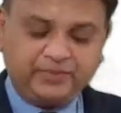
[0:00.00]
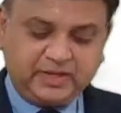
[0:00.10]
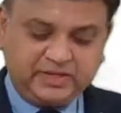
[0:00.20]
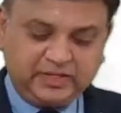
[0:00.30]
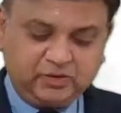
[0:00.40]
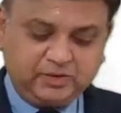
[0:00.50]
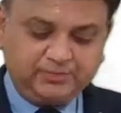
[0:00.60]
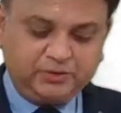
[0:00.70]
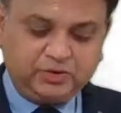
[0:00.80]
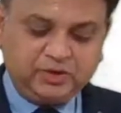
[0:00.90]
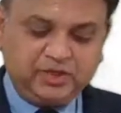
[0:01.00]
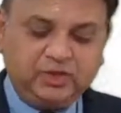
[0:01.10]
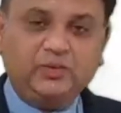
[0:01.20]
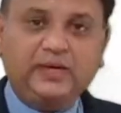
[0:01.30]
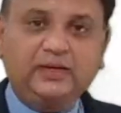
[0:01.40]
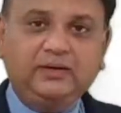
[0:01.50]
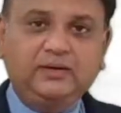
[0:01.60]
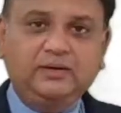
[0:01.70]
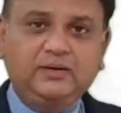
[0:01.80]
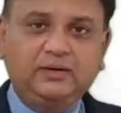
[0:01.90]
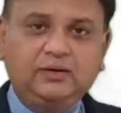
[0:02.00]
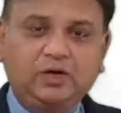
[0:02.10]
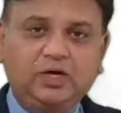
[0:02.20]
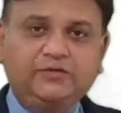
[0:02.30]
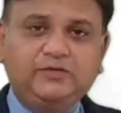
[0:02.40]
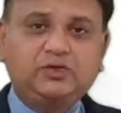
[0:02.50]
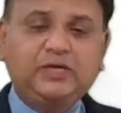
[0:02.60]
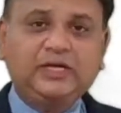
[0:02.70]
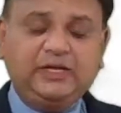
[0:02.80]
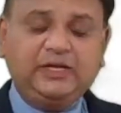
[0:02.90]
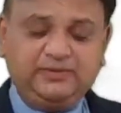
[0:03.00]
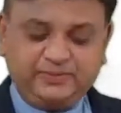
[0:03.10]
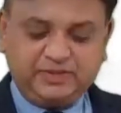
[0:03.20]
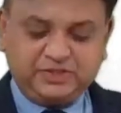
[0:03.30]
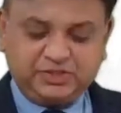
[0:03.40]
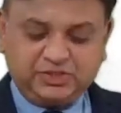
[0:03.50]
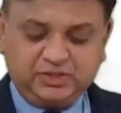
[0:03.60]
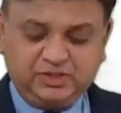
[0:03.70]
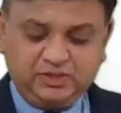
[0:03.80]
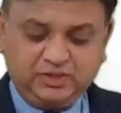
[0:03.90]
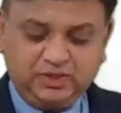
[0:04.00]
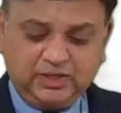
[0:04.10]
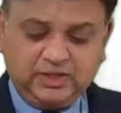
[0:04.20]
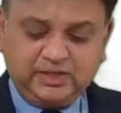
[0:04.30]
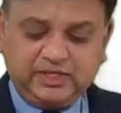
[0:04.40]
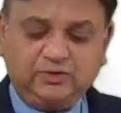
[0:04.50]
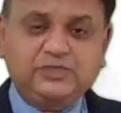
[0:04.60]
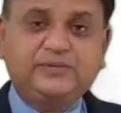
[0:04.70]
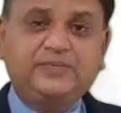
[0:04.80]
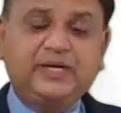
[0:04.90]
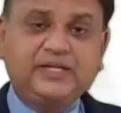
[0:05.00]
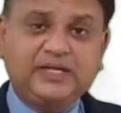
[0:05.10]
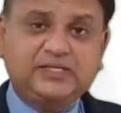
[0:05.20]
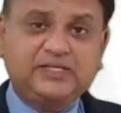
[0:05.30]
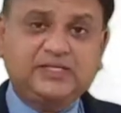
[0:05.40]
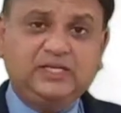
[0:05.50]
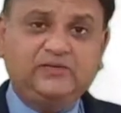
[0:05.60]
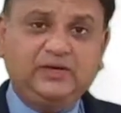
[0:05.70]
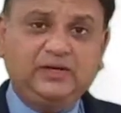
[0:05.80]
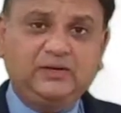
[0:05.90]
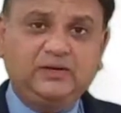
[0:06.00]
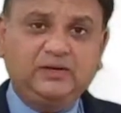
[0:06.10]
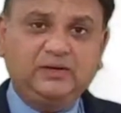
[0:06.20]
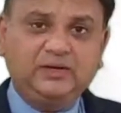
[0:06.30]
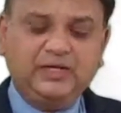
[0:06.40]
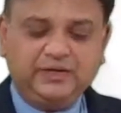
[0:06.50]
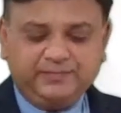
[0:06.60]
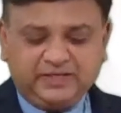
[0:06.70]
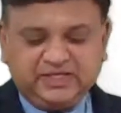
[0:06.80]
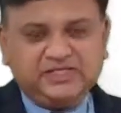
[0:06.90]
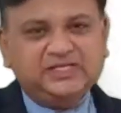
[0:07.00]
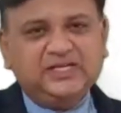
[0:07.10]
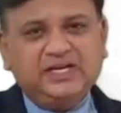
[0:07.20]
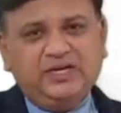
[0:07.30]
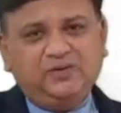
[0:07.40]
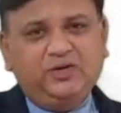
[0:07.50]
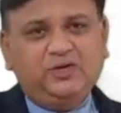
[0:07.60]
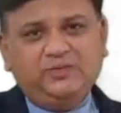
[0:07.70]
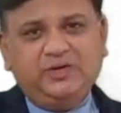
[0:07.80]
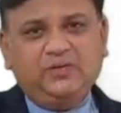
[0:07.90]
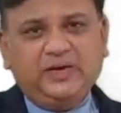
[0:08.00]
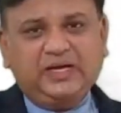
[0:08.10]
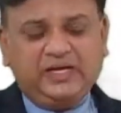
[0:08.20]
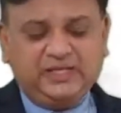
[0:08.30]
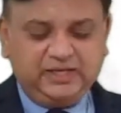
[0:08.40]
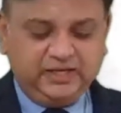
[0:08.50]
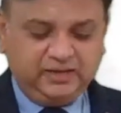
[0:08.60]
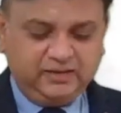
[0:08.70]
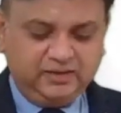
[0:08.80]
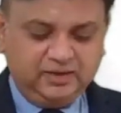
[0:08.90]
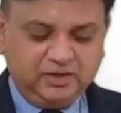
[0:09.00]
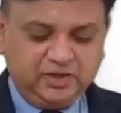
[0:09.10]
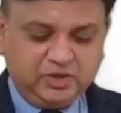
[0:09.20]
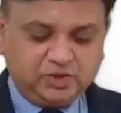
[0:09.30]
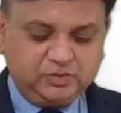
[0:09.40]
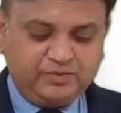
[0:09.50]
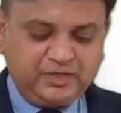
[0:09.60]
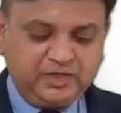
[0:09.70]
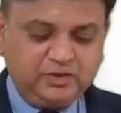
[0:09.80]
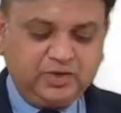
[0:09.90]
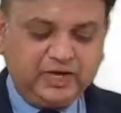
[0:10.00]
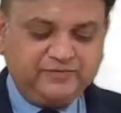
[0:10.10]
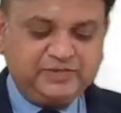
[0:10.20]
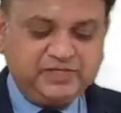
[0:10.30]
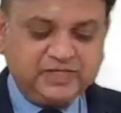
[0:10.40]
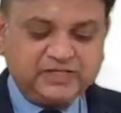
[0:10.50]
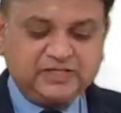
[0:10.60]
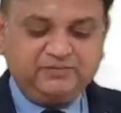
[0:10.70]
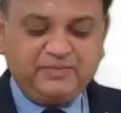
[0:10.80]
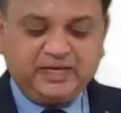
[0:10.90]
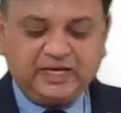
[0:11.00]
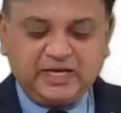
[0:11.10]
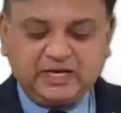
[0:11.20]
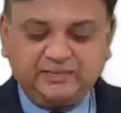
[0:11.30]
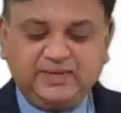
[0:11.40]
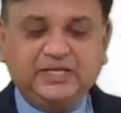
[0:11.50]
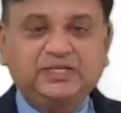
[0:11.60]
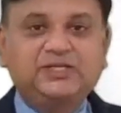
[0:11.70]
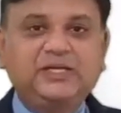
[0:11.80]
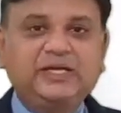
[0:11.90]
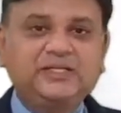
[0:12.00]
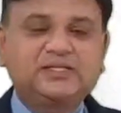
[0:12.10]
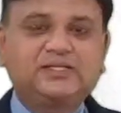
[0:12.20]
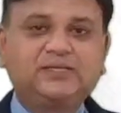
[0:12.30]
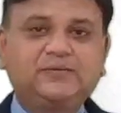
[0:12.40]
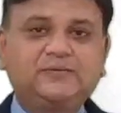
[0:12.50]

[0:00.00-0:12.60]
then you compute the new one on which you can claim depreciation, then you subtract the existing one. But this is again going to be quite lengthy. So better you have just making a comparison like this.